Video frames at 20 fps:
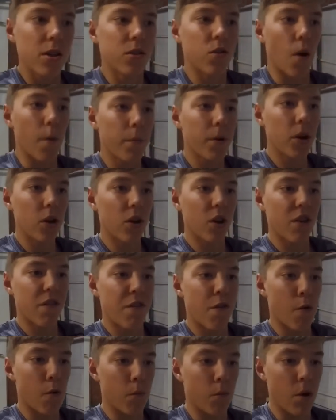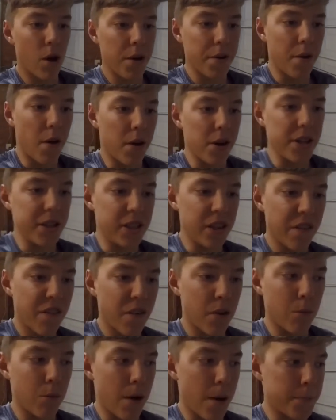So I'm going to look for one on a
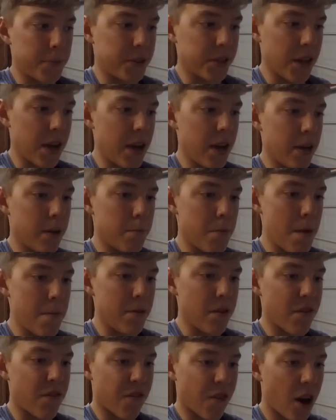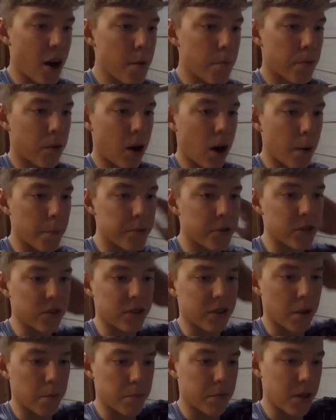different website, maybe Fright Props
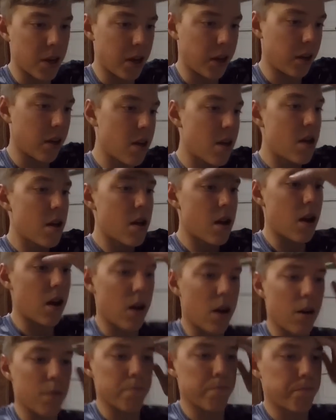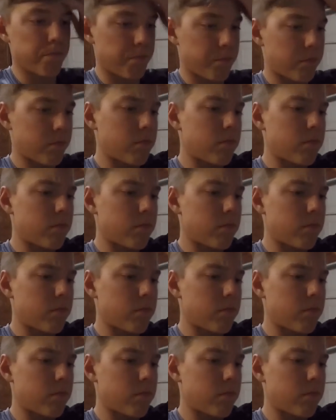or something. Um,